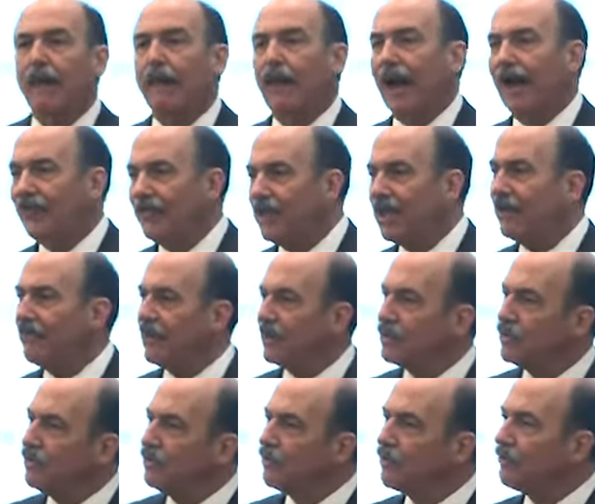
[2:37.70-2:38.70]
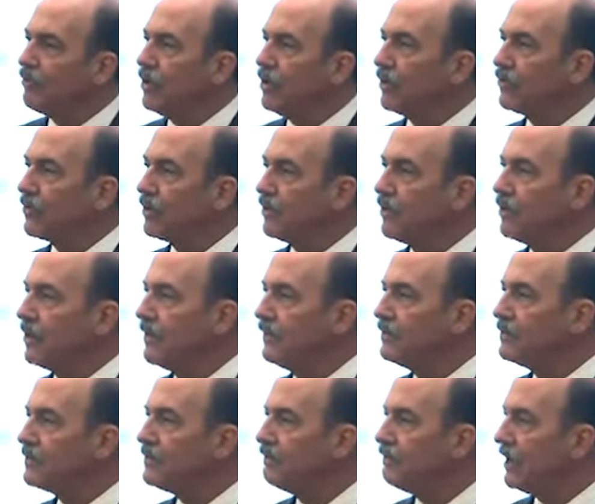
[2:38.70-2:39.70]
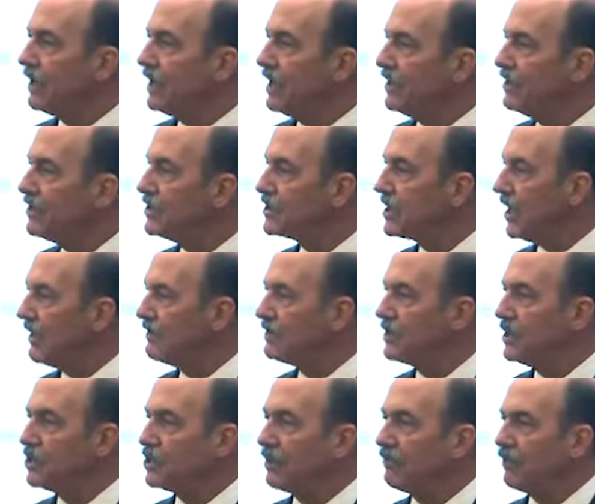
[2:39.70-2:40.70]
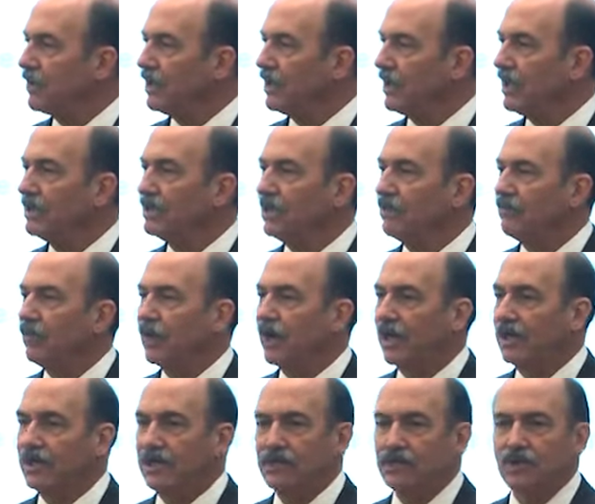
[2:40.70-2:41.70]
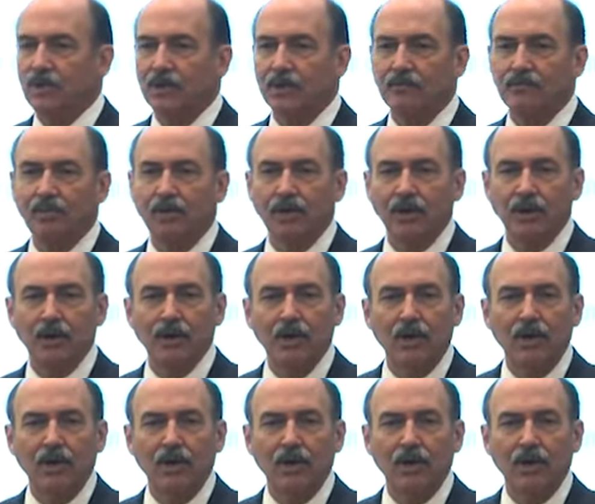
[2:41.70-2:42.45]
I think I've got 2 or 3 alternatives. By the end of this conversation, I want to land on one. I need your input.